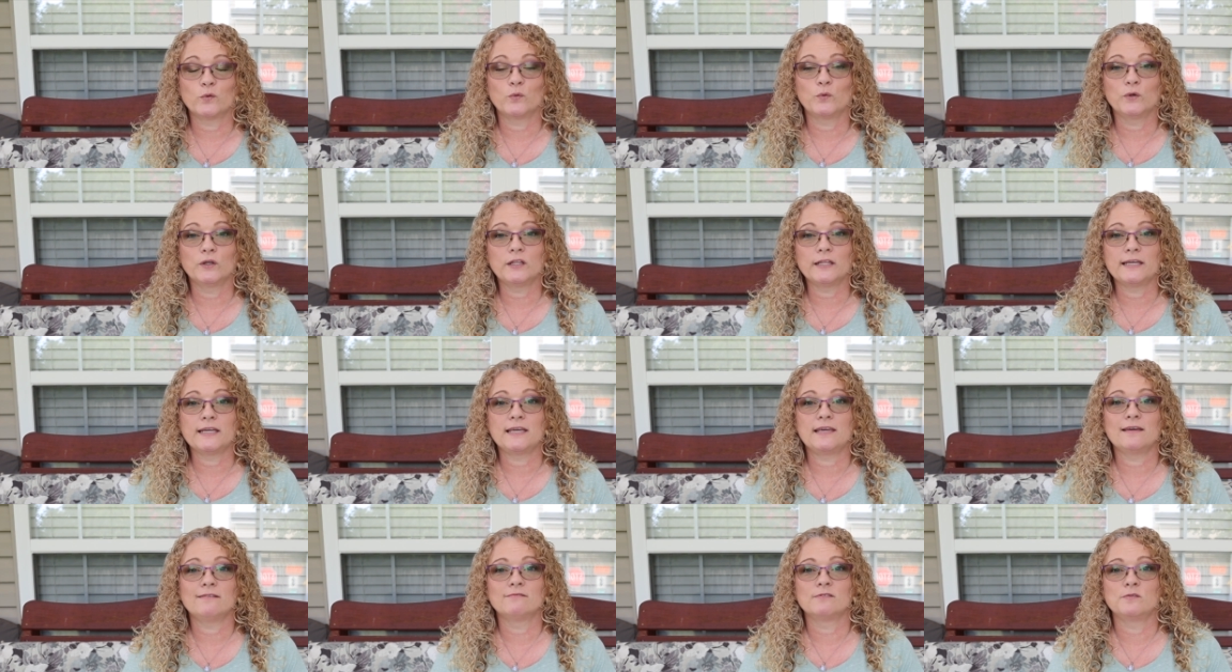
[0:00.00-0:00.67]

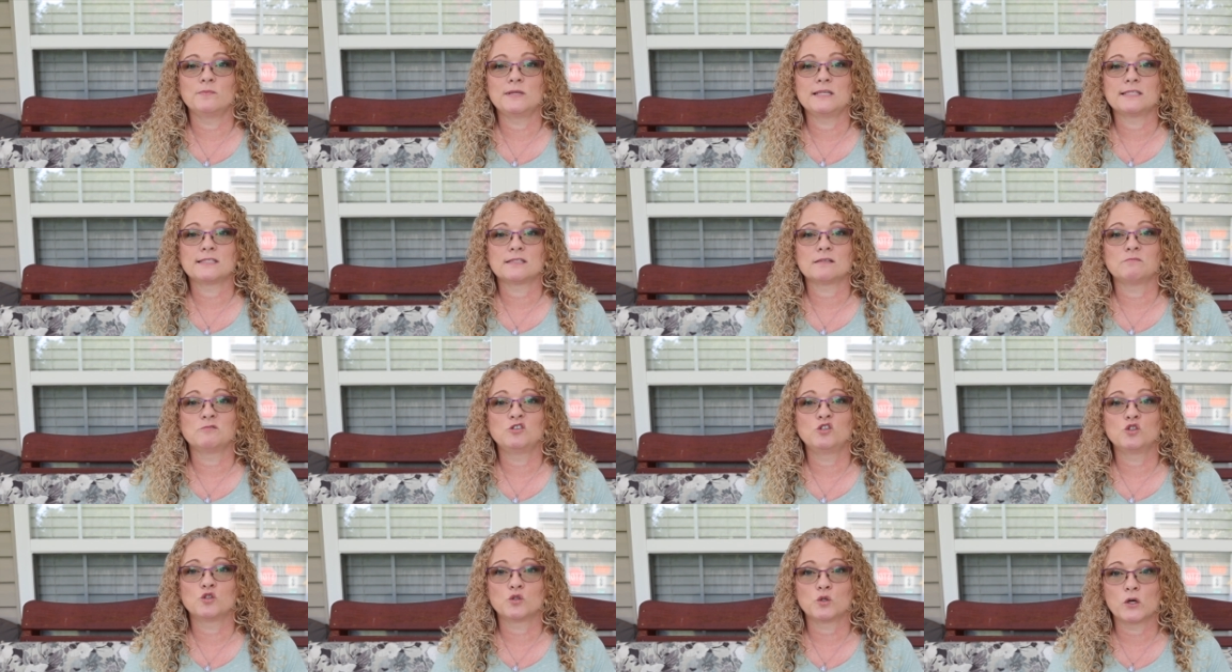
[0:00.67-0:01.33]
really given me
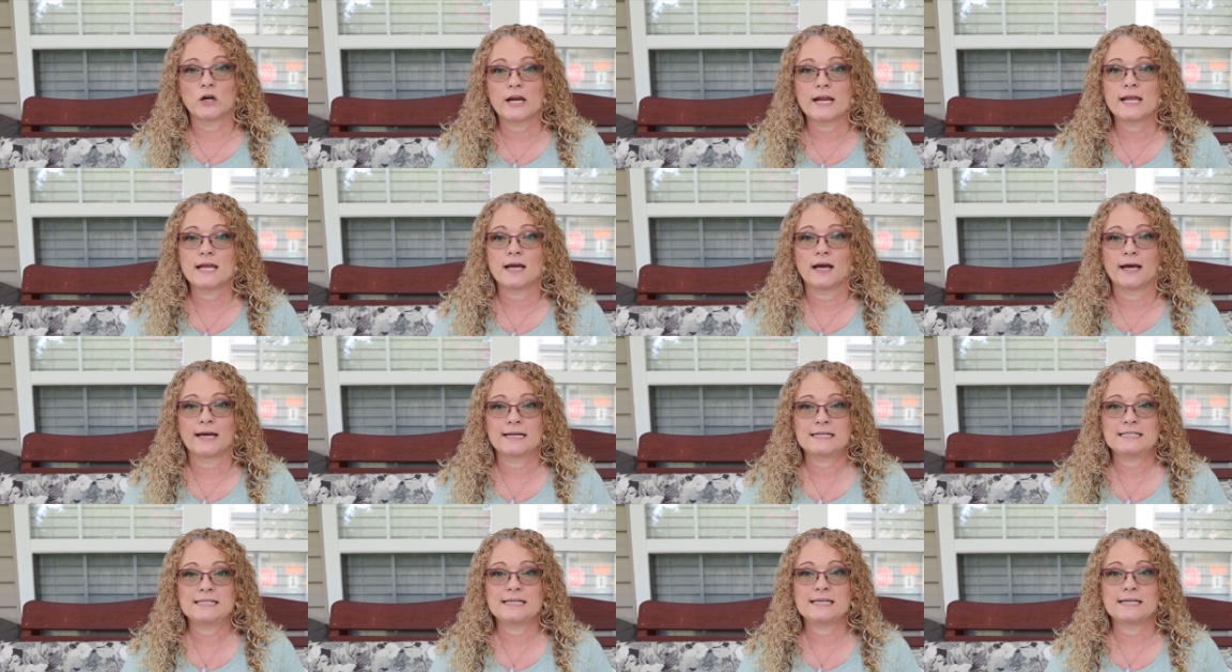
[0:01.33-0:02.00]
some great
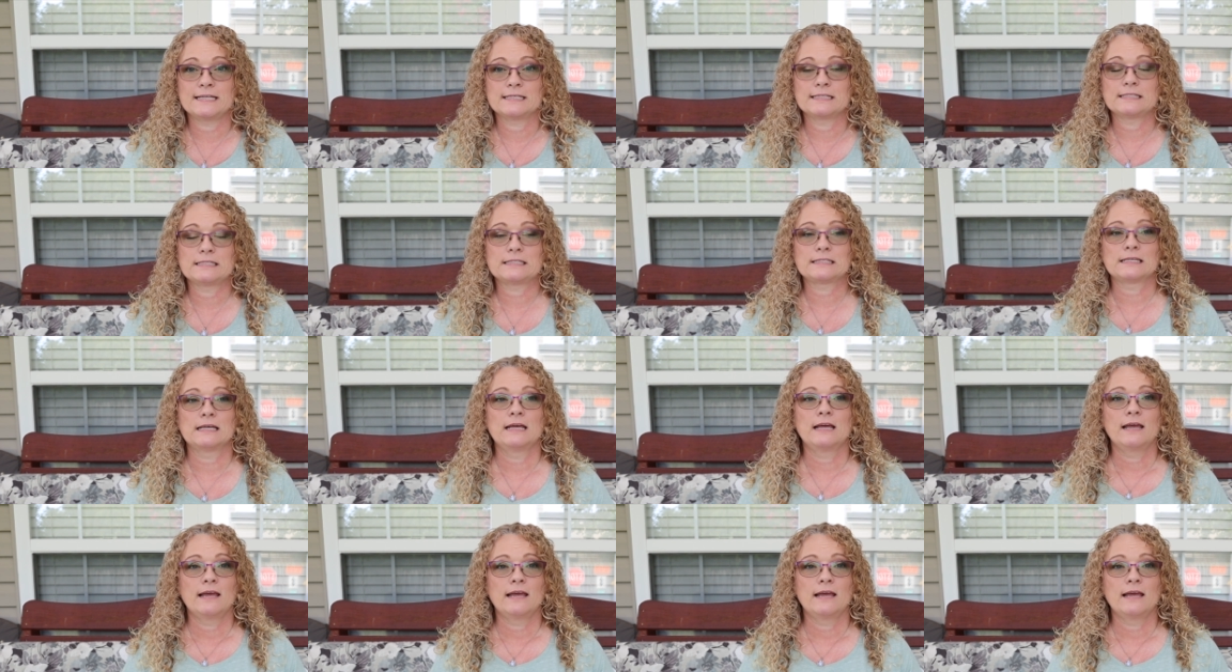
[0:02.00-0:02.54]
ideas.